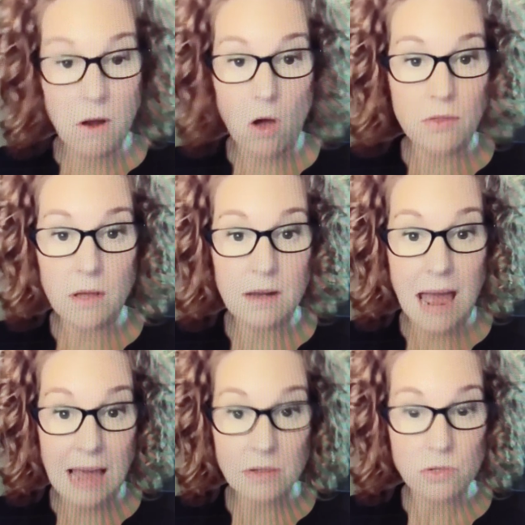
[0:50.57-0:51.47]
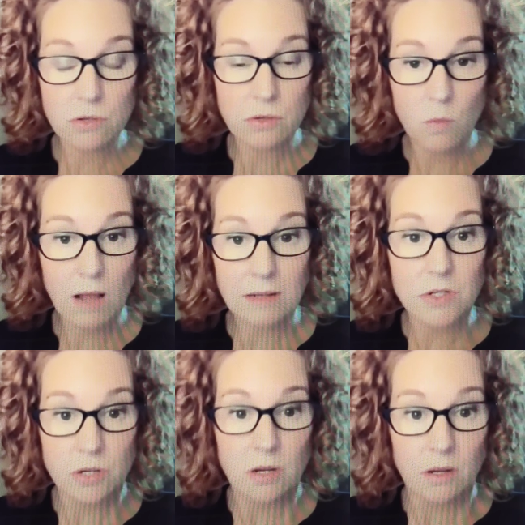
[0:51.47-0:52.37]
Northern and Southern
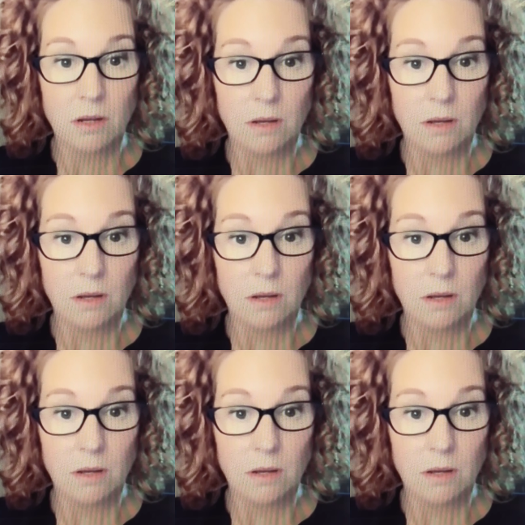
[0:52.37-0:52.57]
Welsh.